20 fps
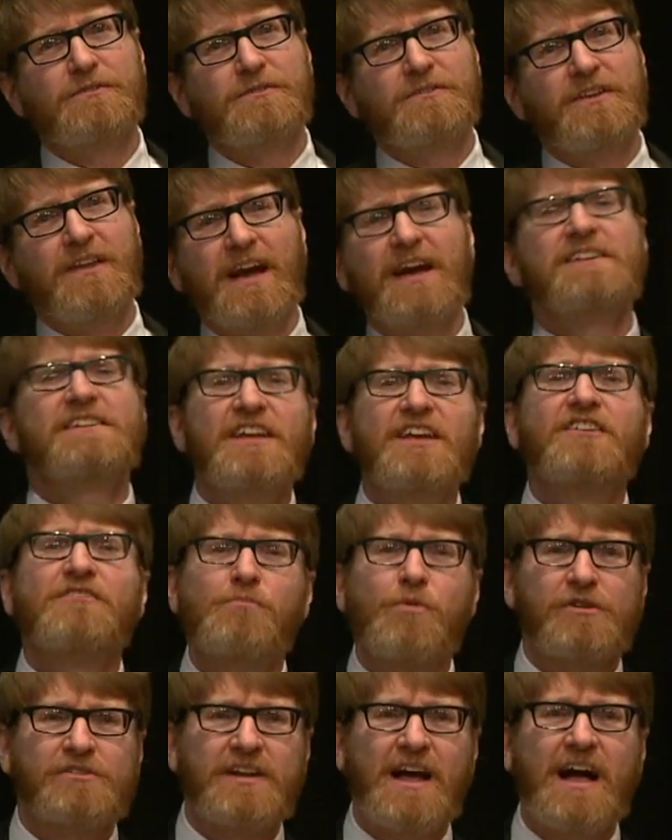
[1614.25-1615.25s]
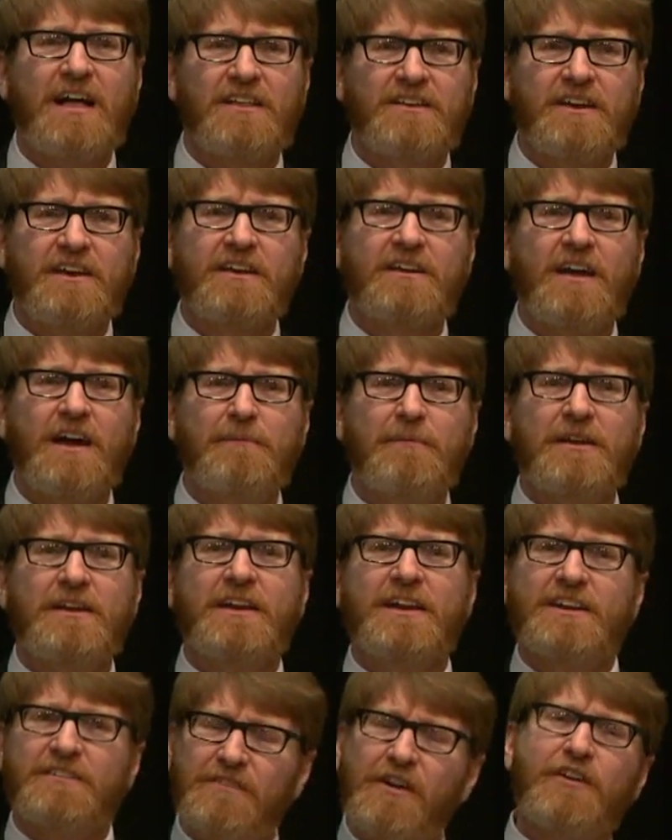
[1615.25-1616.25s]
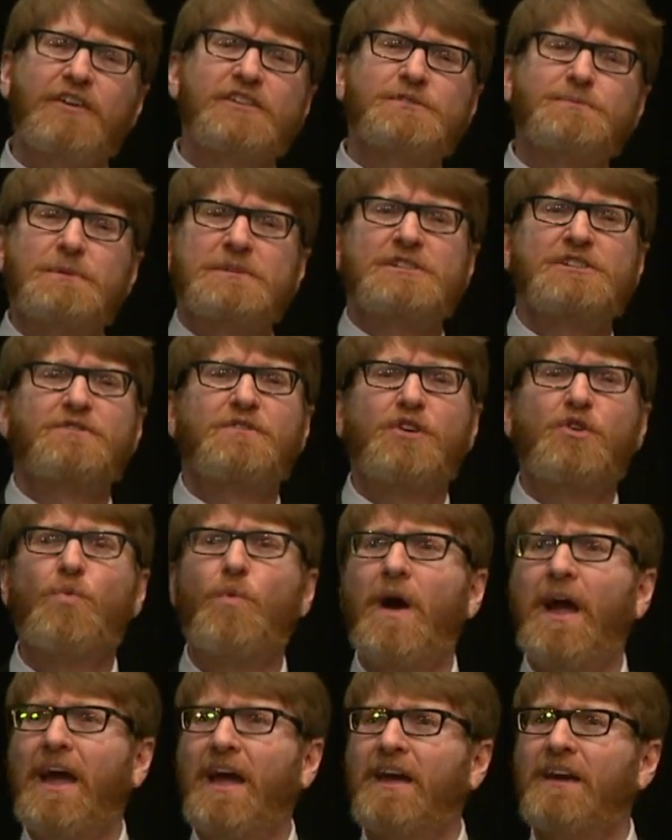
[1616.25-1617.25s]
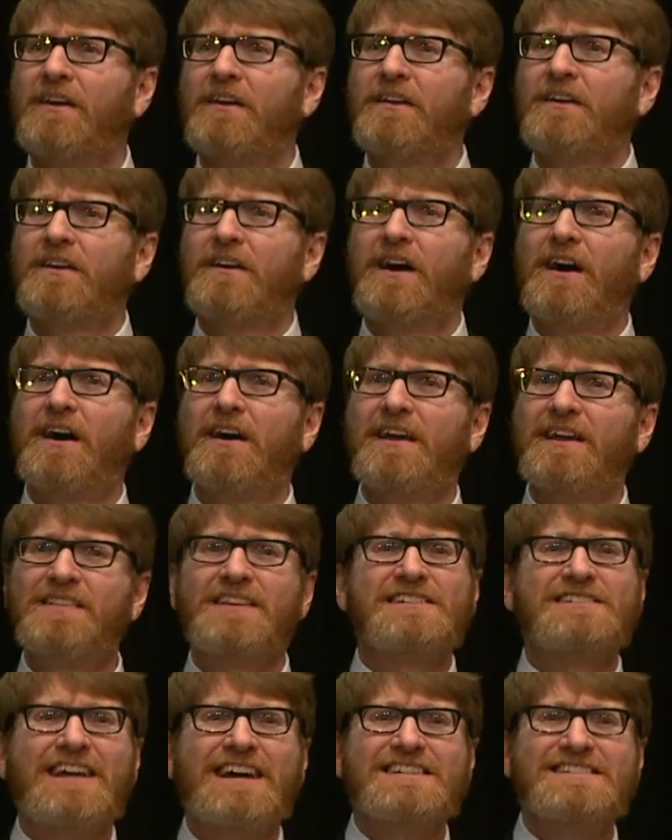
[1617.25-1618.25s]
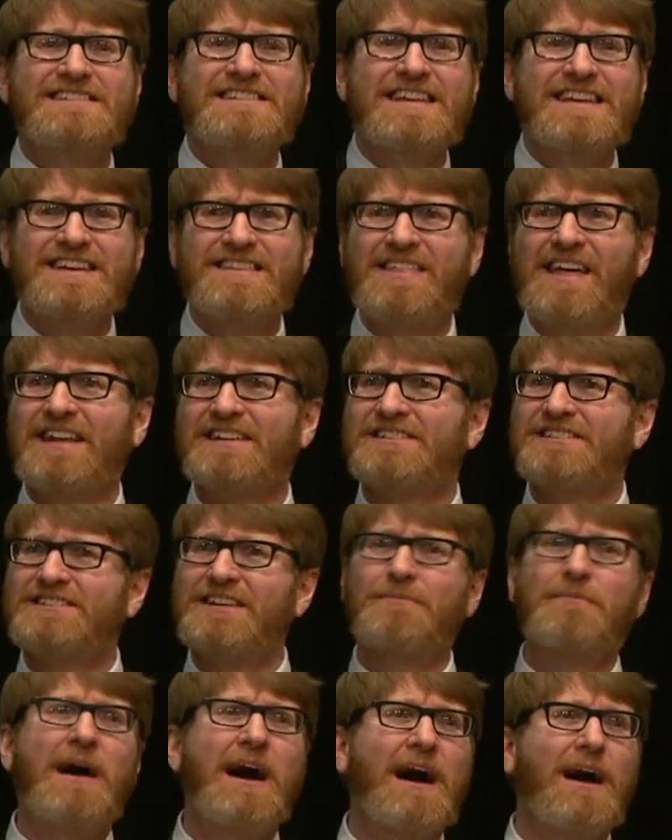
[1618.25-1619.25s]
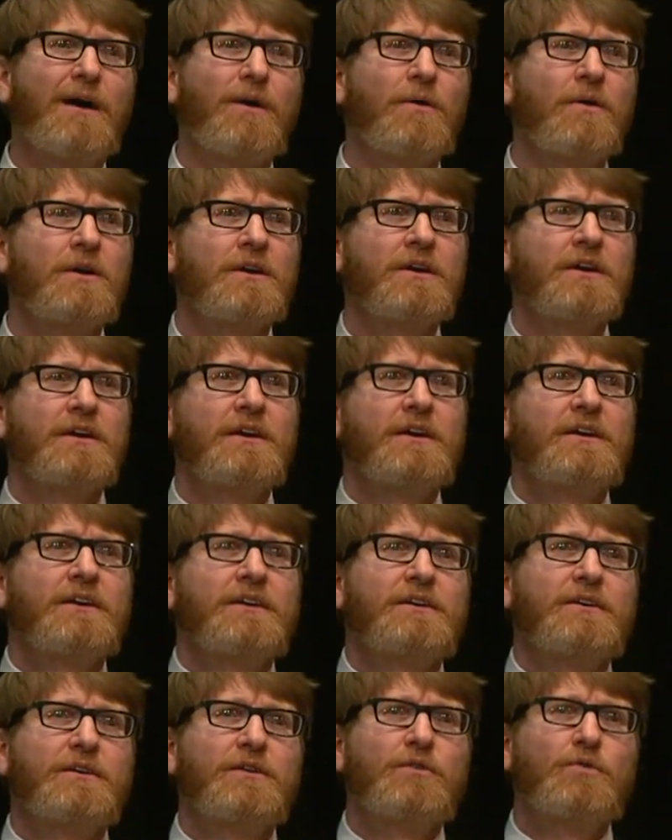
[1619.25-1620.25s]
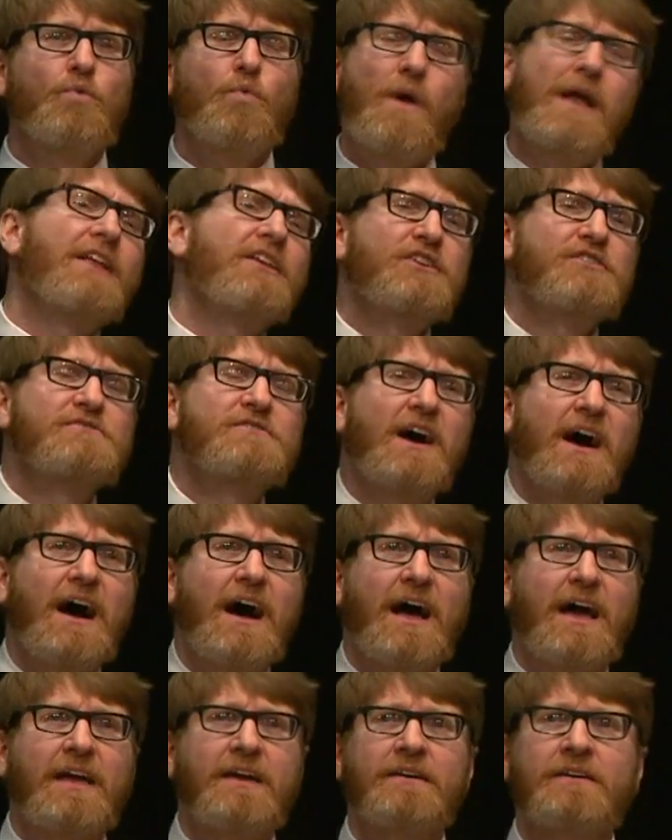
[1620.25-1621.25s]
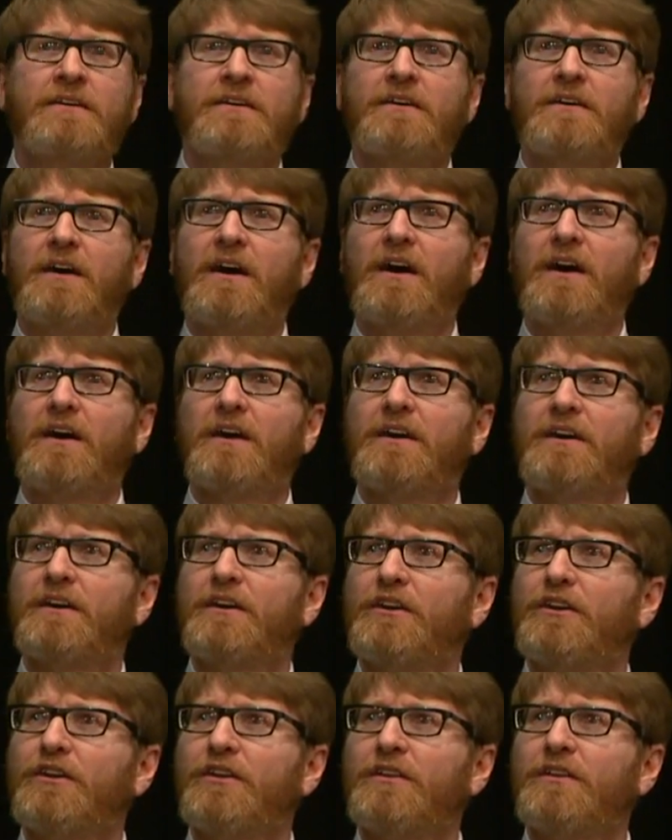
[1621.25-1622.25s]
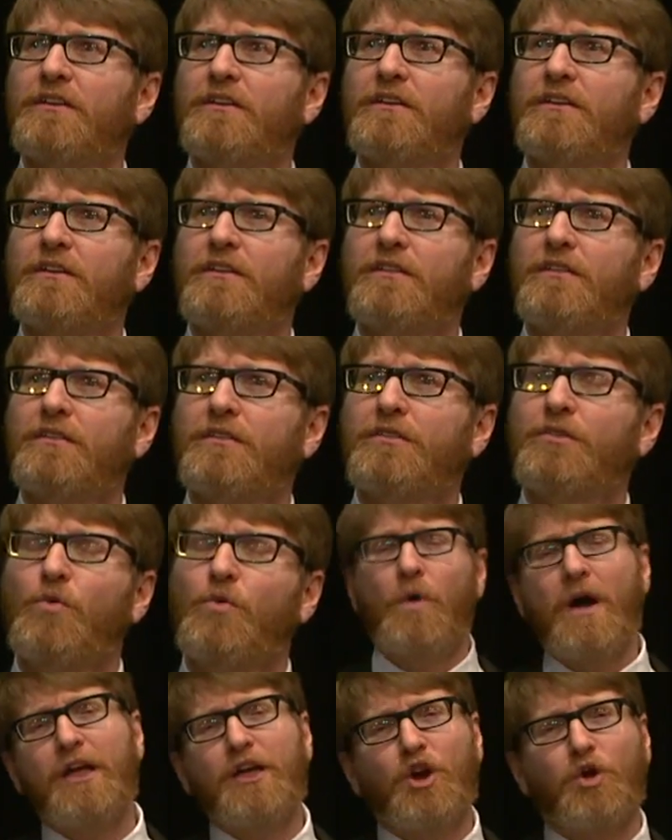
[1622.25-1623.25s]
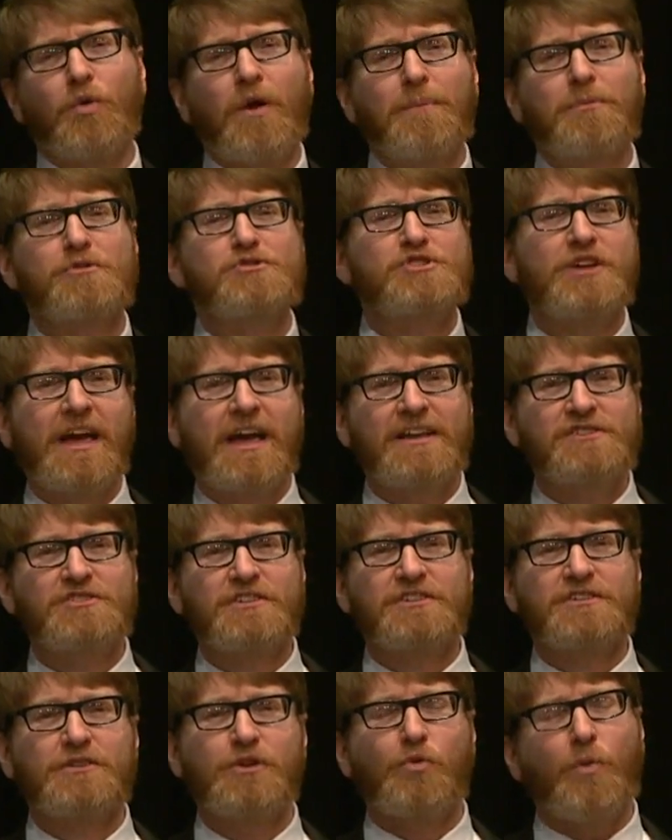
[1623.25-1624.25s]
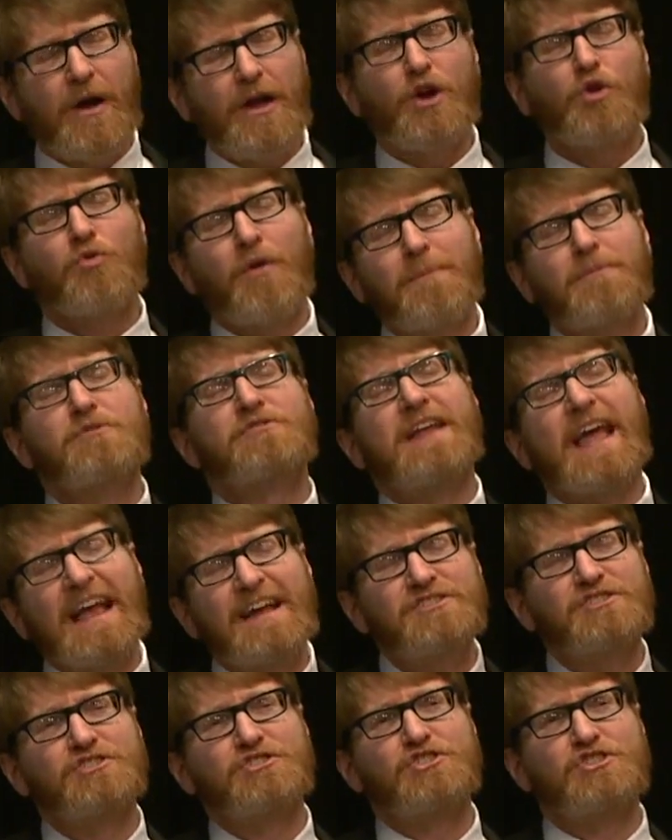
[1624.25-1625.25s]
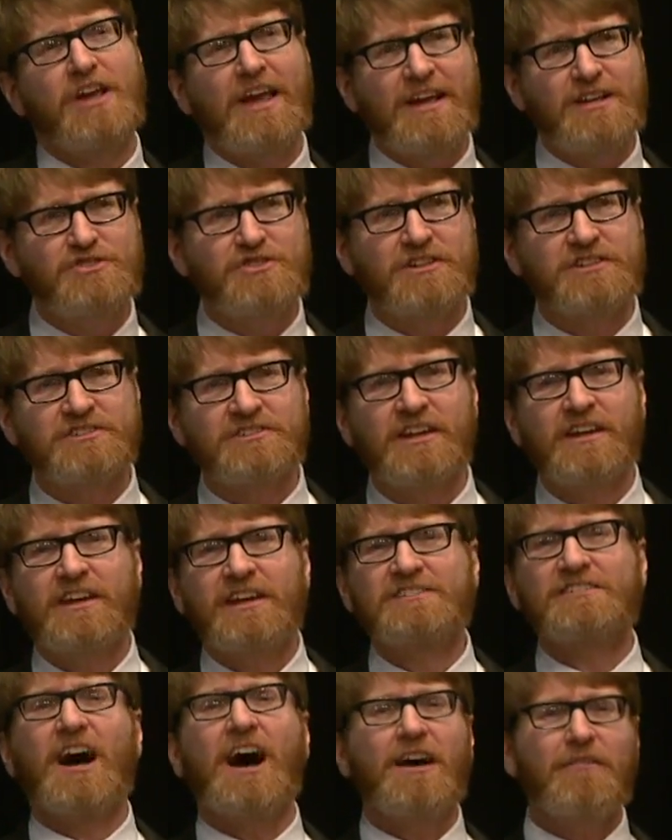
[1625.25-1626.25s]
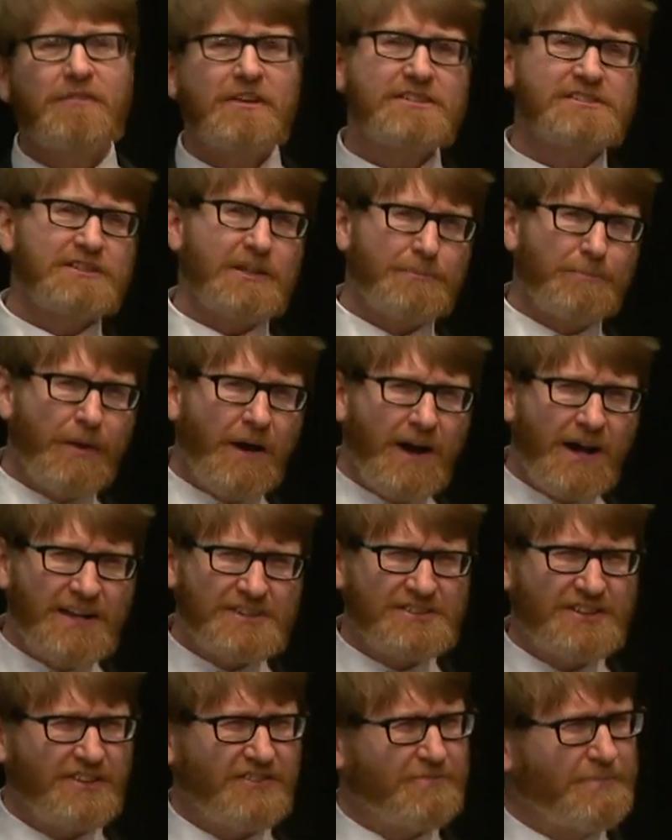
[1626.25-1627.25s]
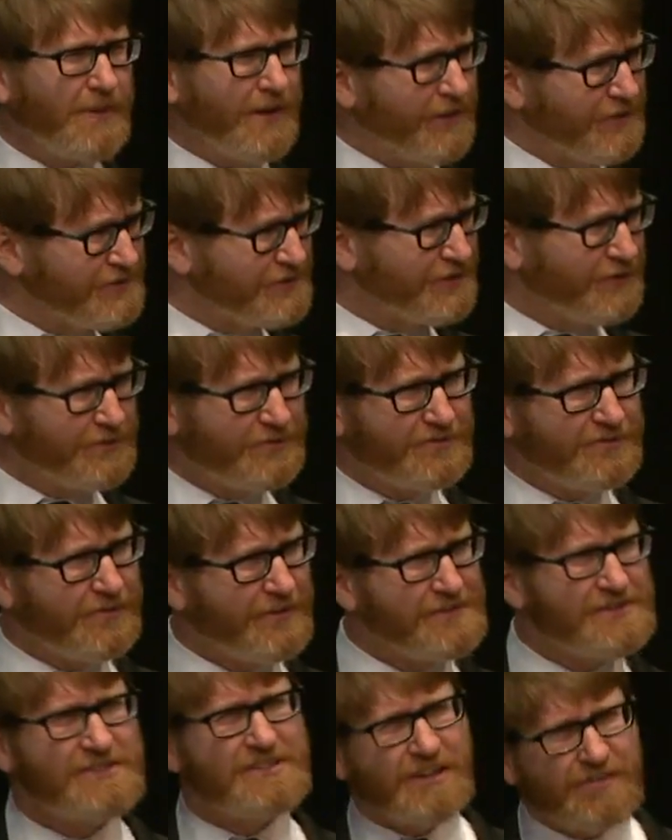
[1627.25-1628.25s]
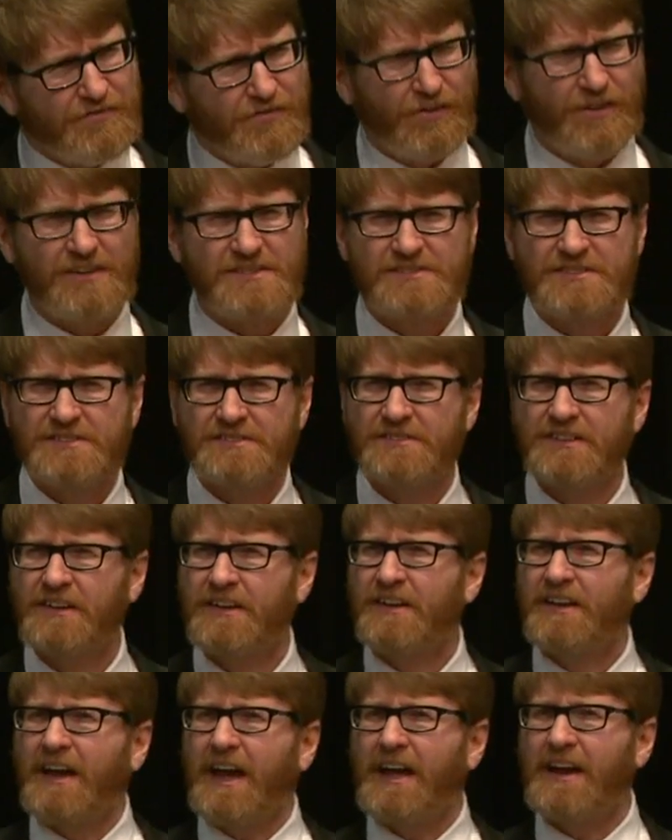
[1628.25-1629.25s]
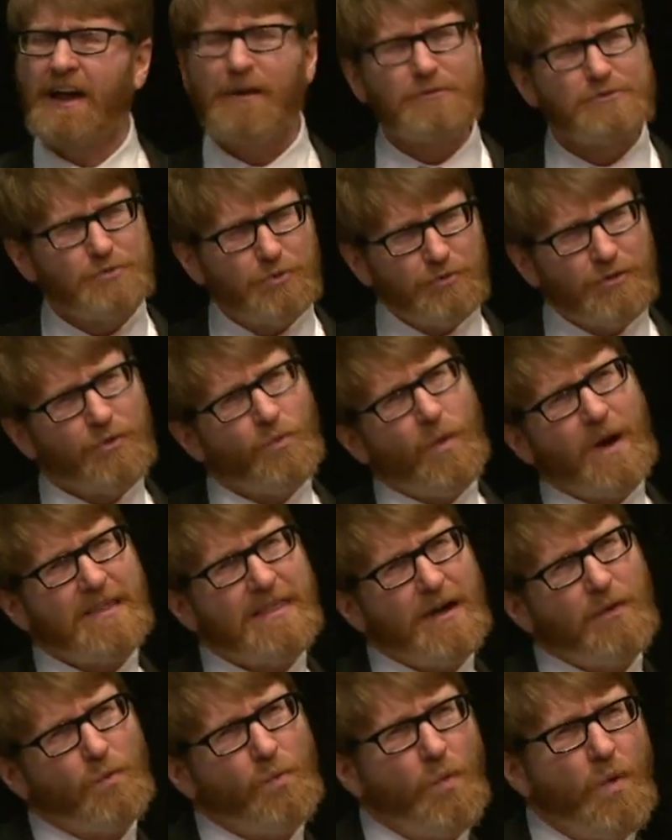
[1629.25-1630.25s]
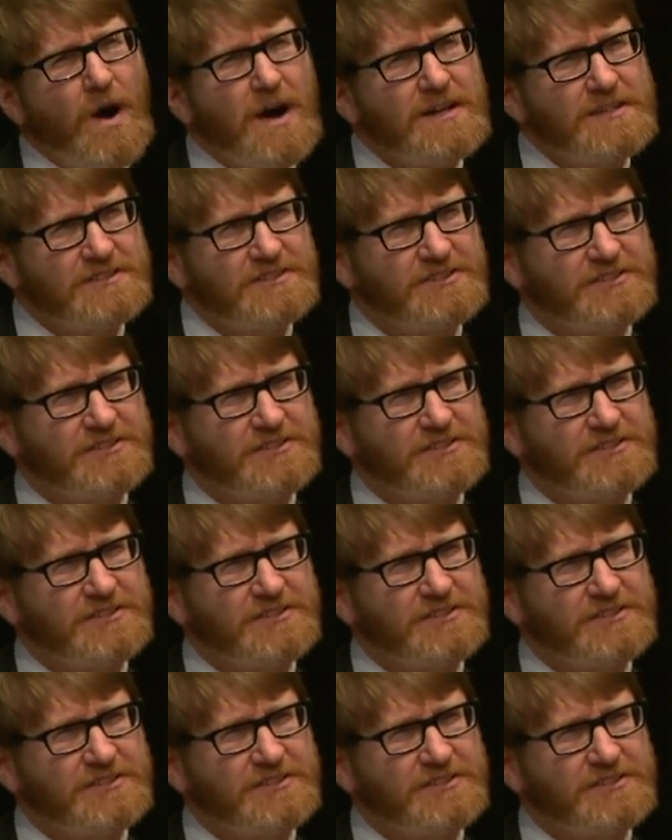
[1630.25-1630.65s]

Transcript: the idea of mortality. I mean, in a very specific way, uh, in this idea that somehow when you die, uh, the your reputation, the way your reputation changes is obviously positive, but also very different. And, and I was wondering why that was.